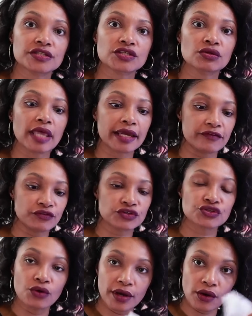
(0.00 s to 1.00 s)
So like if you're
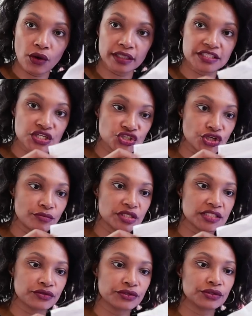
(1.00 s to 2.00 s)
sewing on t-shirt
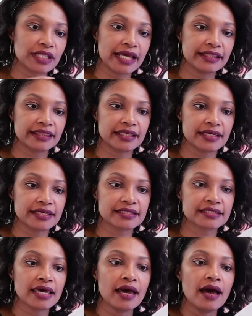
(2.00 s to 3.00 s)
material like this,